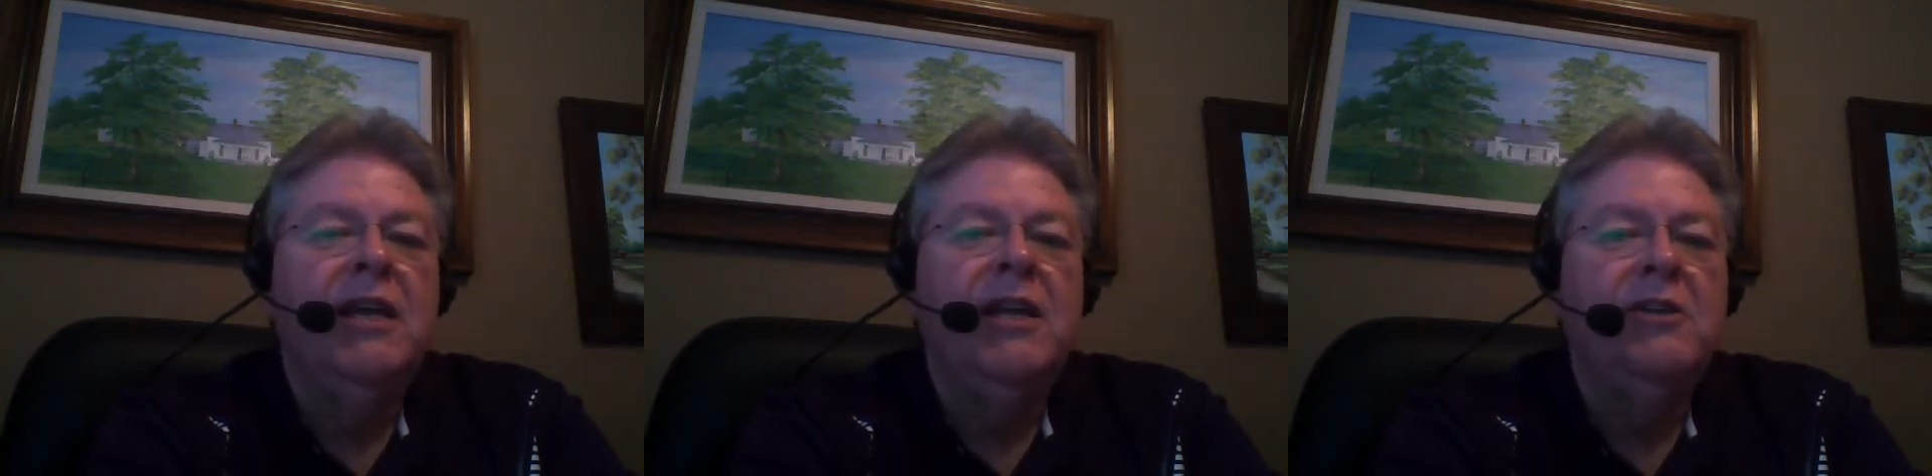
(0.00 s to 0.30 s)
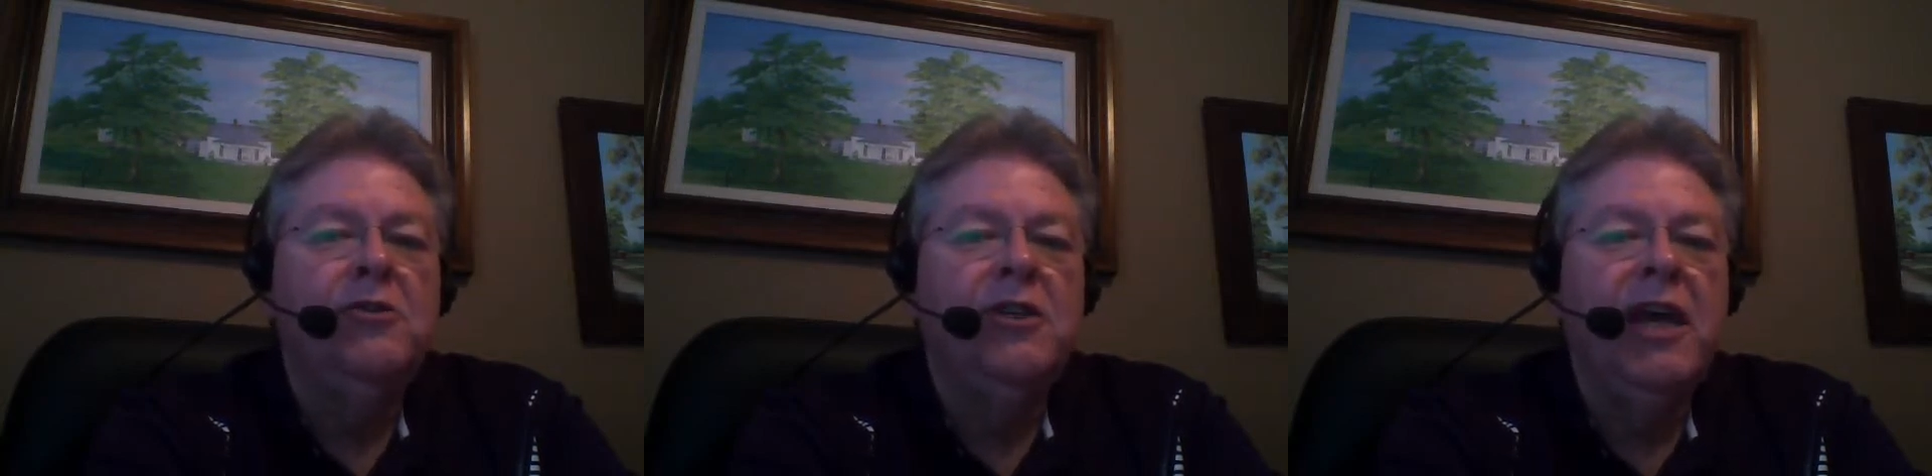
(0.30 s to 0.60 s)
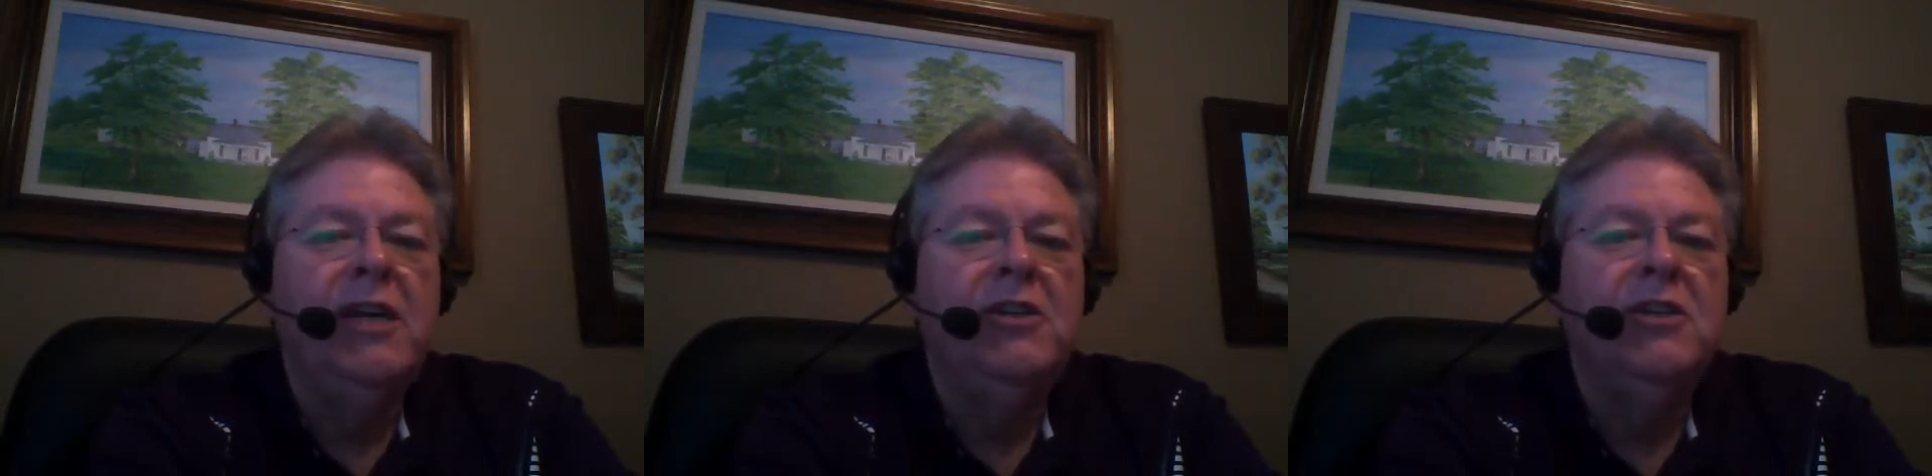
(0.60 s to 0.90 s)
in
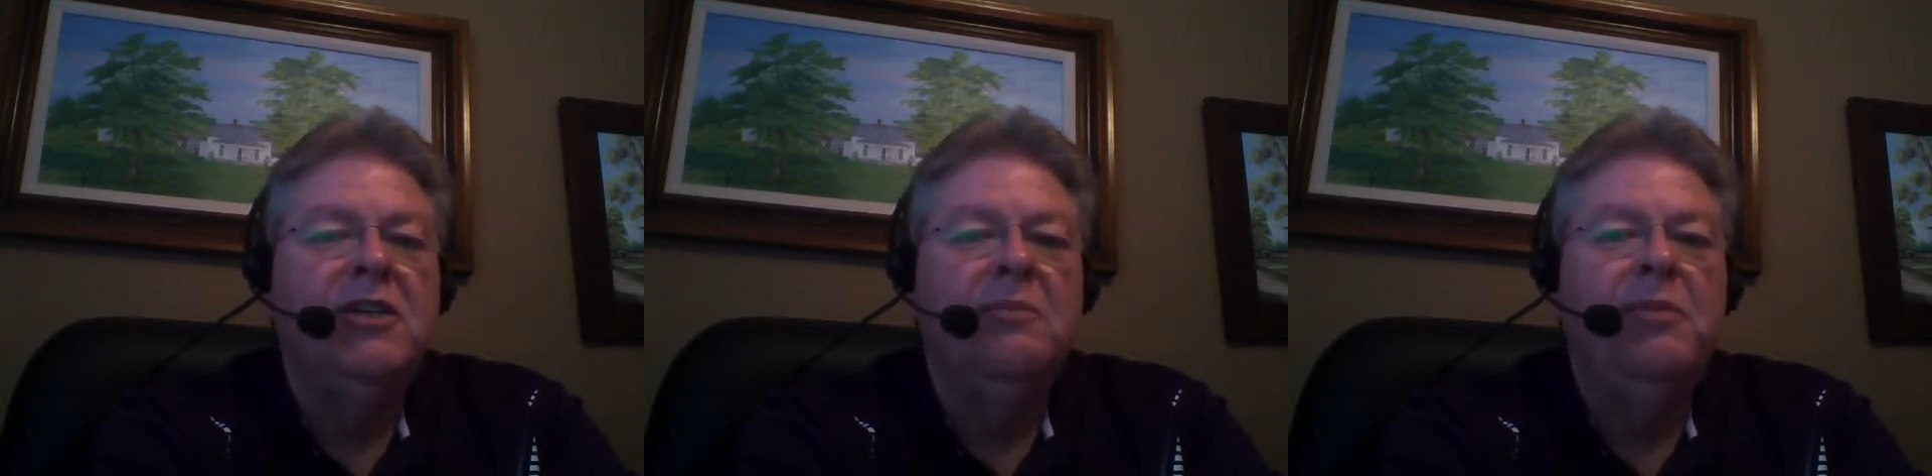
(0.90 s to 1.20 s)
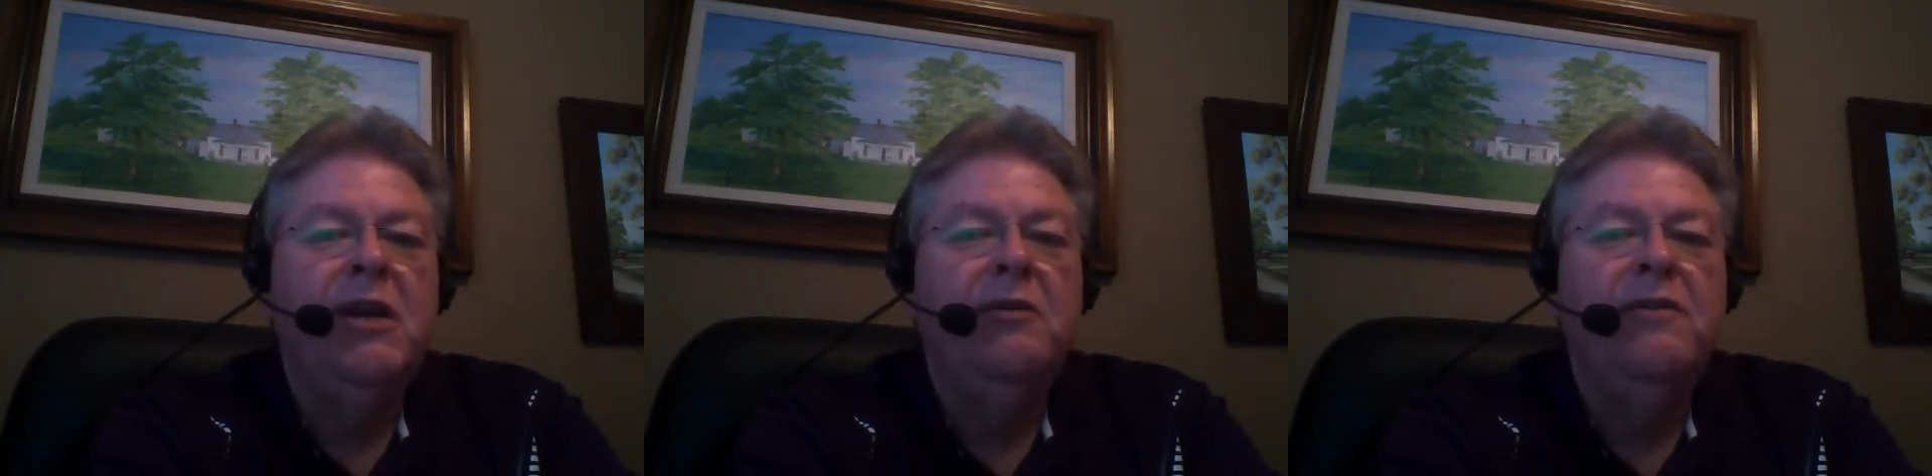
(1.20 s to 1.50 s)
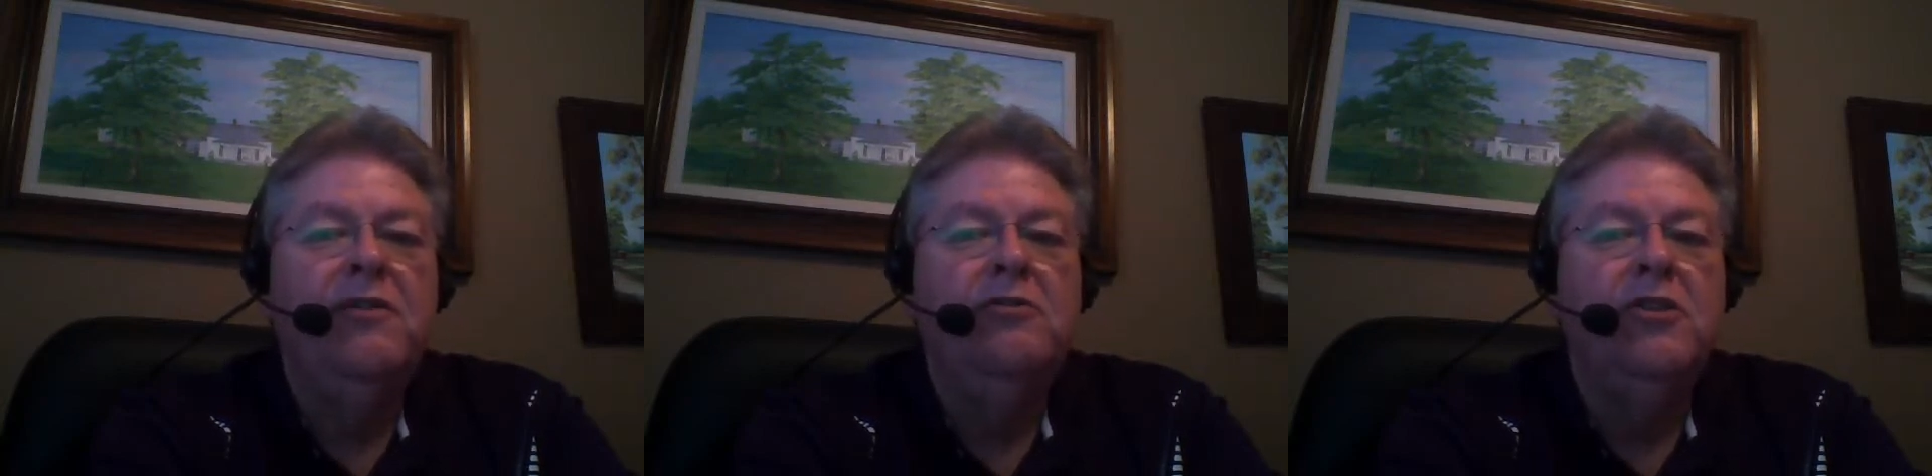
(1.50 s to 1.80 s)
dissertations and
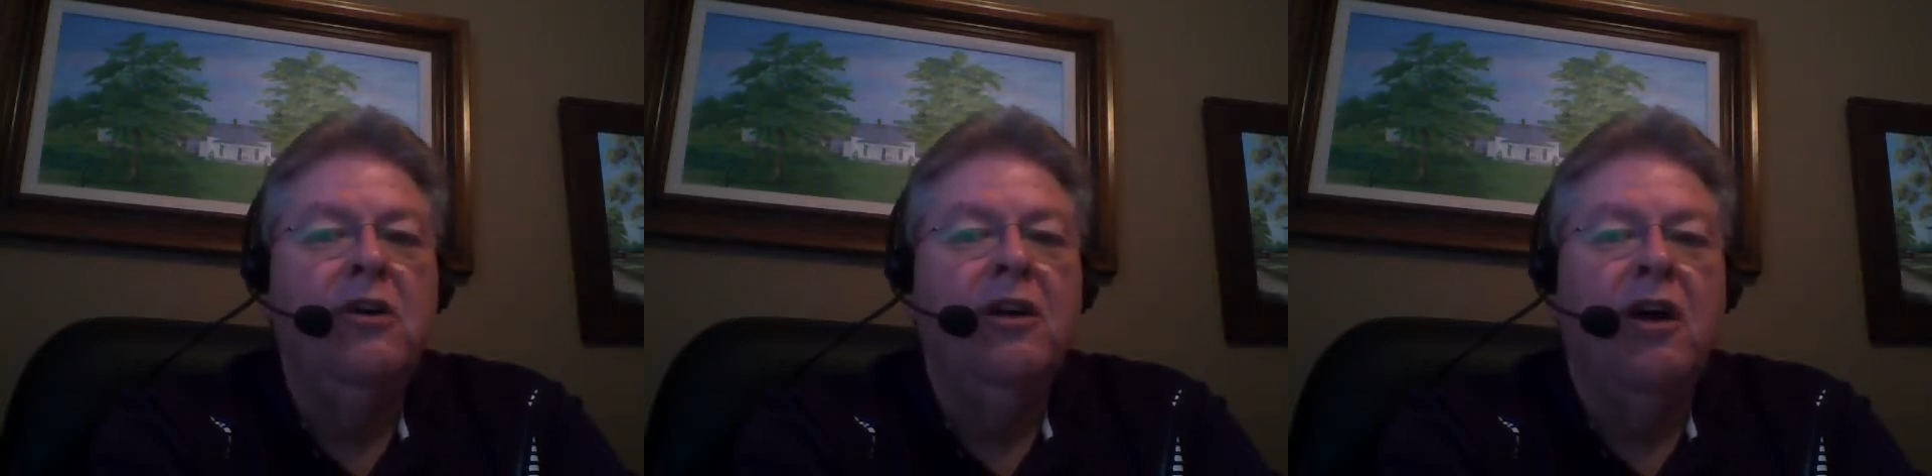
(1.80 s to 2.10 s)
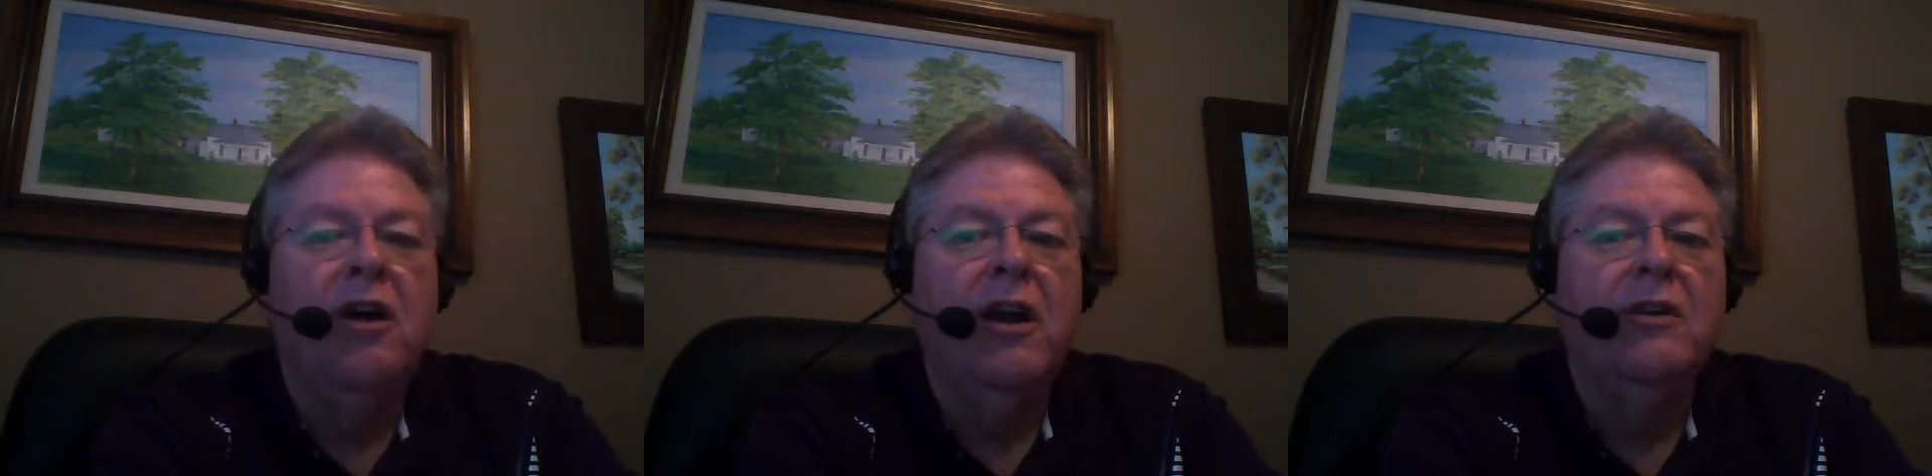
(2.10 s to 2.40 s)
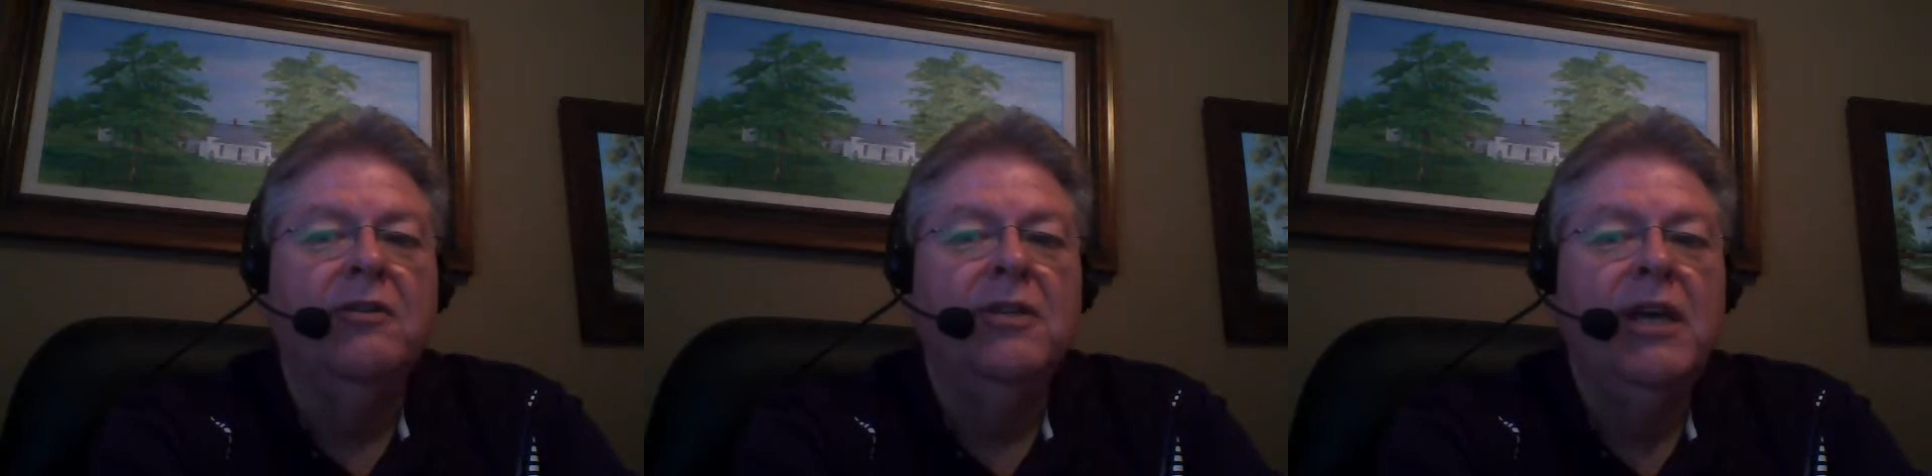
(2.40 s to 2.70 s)
peer-reviewed journal
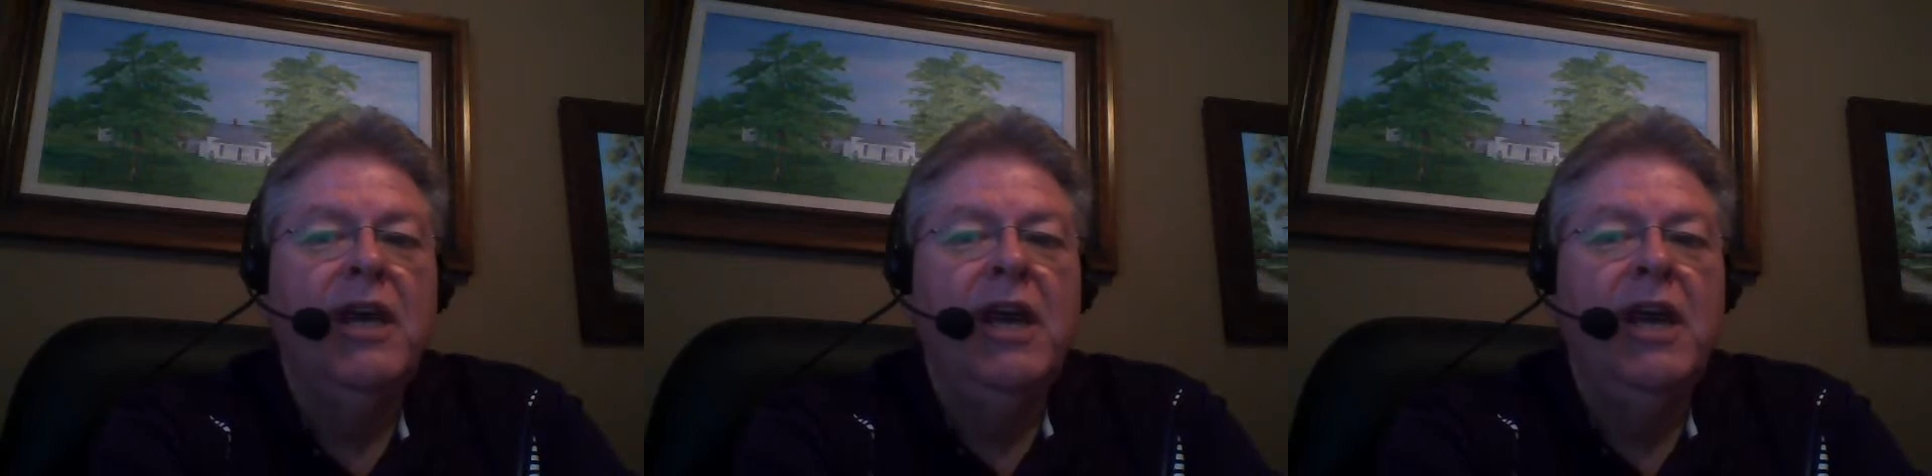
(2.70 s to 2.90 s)
articles